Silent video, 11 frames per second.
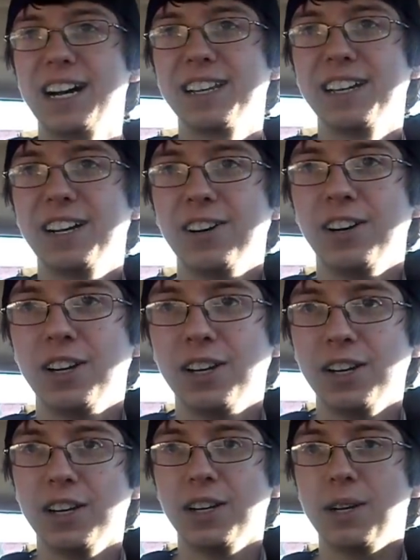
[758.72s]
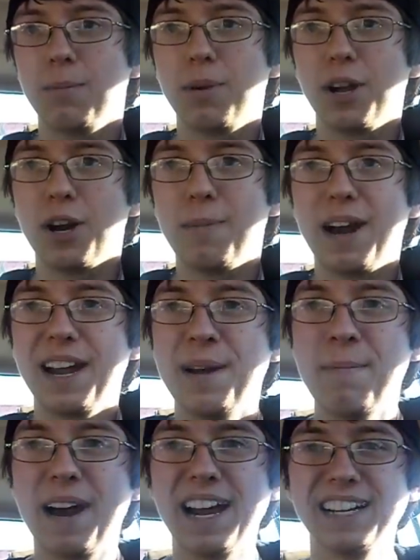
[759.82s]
out of there. But uh, my my